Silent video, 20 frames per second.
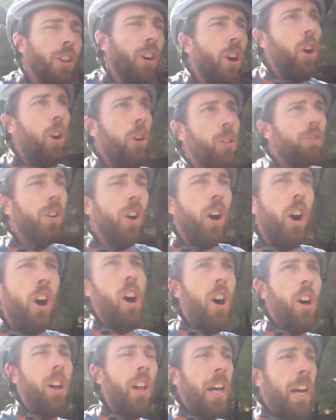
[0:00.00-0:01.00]
are
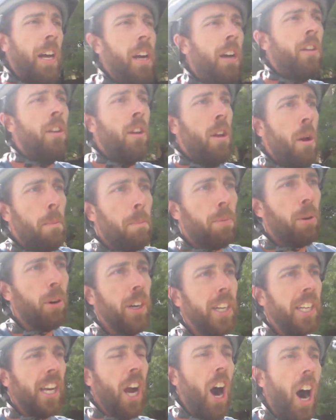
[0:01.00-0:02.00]
overall
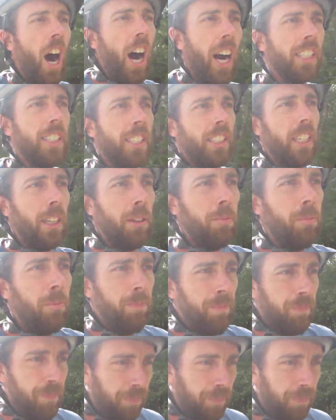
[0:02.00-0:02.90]
pretty awesome